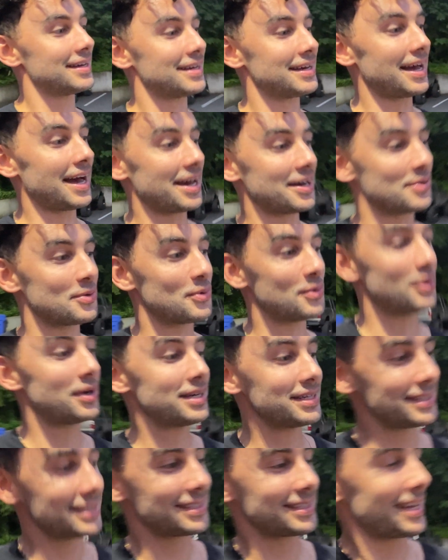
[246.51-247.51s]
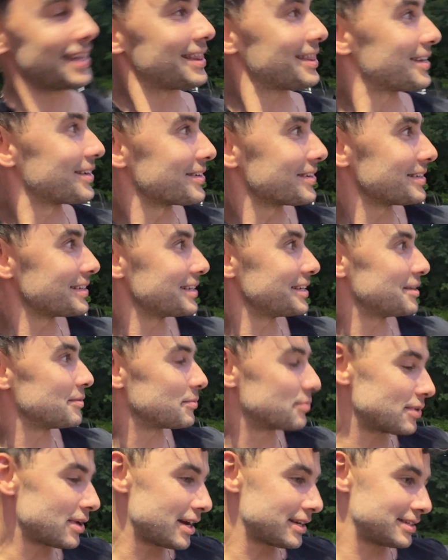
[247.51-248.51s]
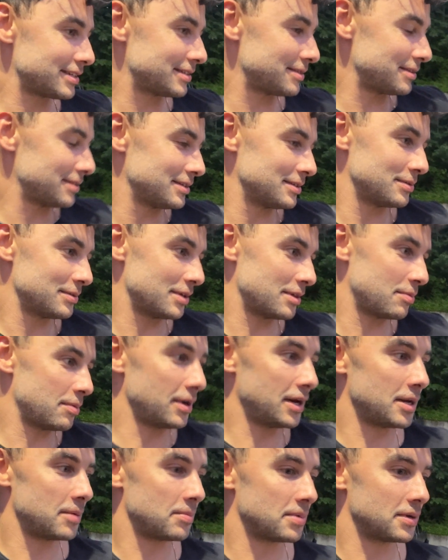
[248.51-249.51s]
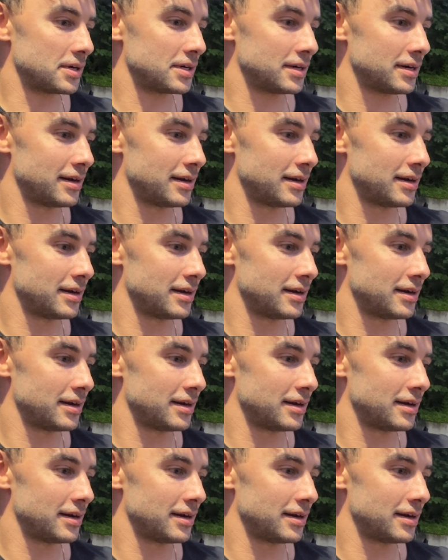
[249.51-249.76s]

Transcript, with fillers: I was thoroughly impressed with Pieper.